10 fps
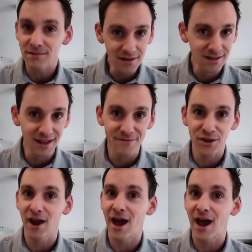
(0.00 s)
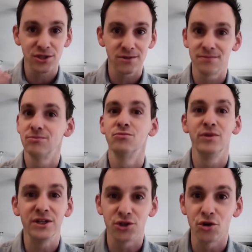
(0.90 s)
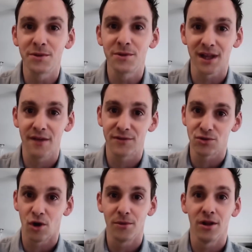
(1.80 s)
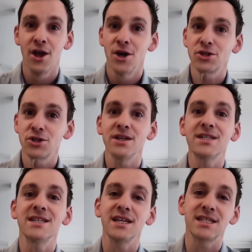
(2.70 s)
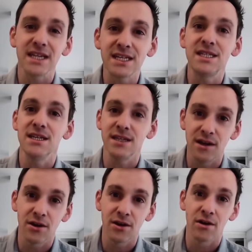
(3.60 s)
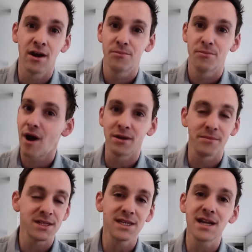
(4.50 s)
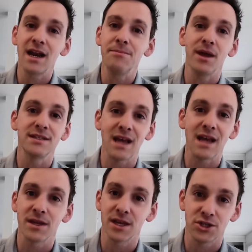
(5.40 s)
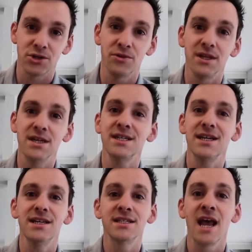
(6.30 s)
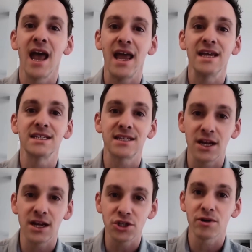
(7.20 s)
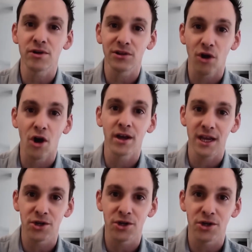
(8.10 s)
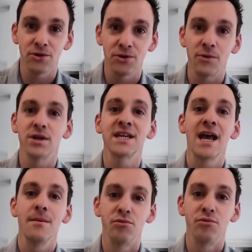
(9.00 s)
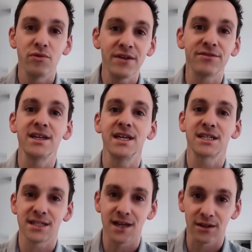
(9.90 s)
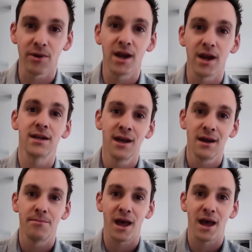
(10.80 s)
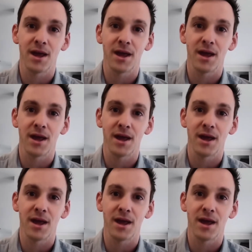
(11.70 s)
left their house, resumed life as normal. So this is a 60-year problem. This is not a pandemic issue. This is a century-long issue that was briefly accelerated by the pandemic.